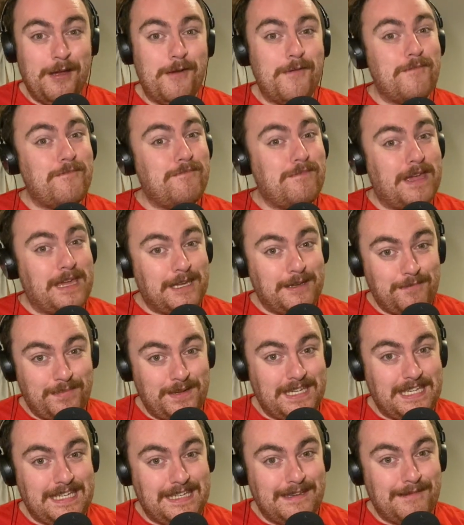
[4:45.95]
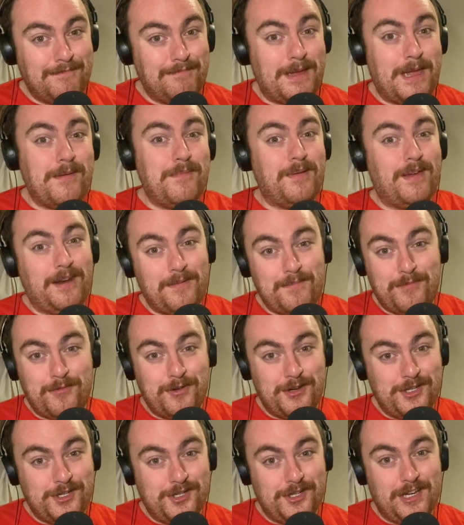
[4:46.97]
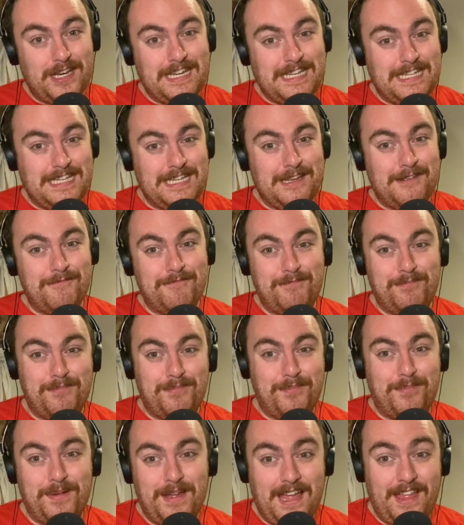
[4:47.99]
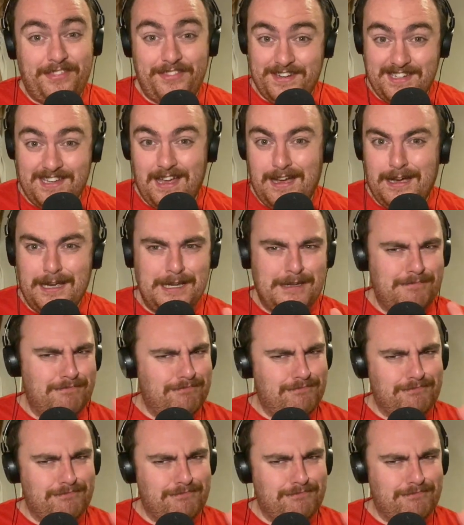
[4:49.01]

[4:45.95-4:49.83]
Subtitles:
Maybe I'll appreciate it. But at the time,